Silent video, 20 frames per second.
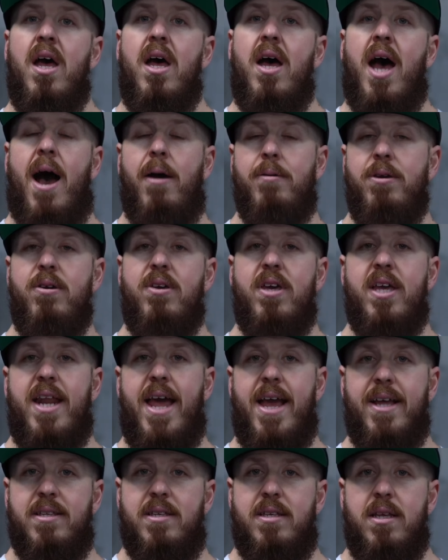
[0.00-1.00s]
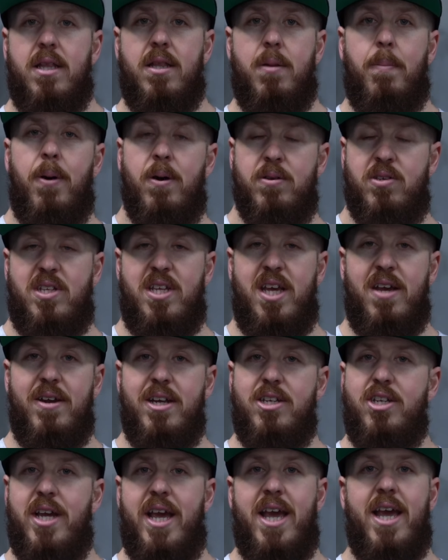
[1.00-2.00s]
How you connect the
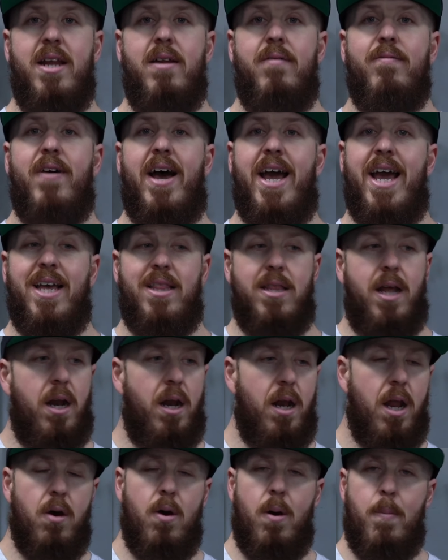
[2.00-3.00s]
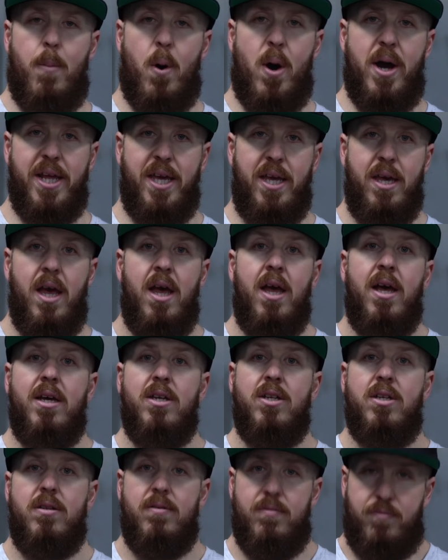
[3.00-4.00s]
posterior chain via the lower body
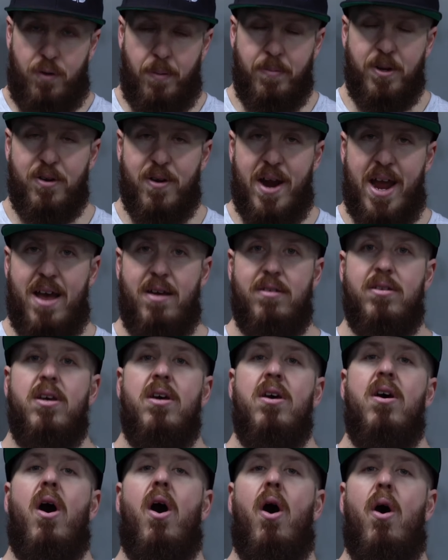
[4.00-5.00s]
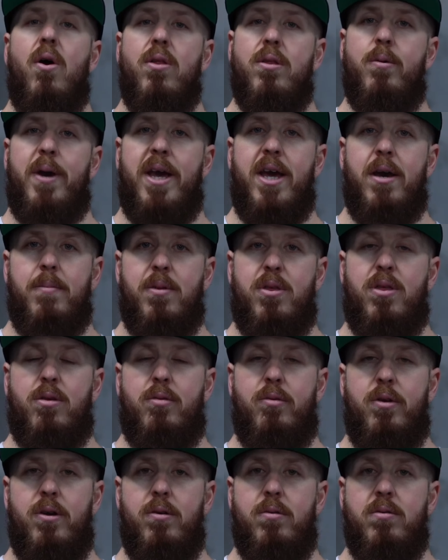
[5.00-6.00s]
from the ground all the way up
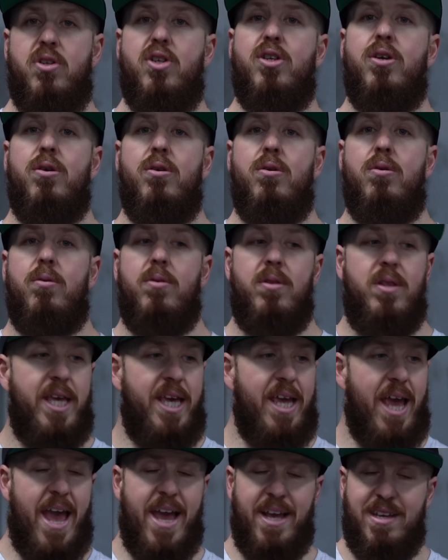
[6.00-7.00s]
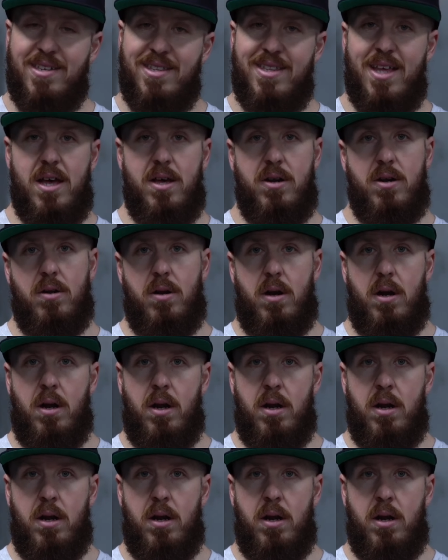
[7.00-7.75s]
through to the external